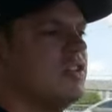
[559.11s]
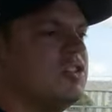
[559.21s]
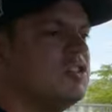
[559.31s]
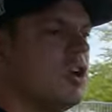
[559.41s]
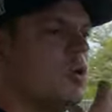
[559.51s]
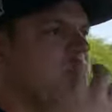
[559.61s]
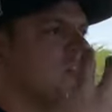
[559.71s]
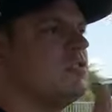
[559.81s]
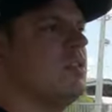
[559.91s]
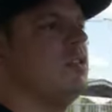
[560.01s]
shows
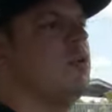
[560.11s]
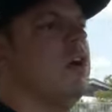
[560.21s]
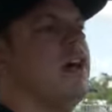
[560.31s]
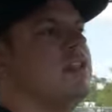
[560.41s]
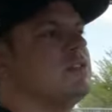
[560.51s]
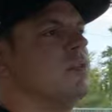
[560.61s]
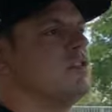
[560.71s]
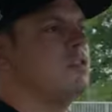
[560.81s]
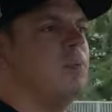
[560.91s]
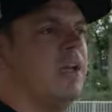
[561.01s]
extremely well, has
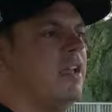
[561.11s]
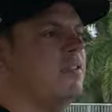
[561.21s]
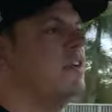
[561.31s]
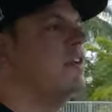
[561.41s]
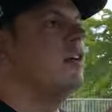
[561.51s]
original paint,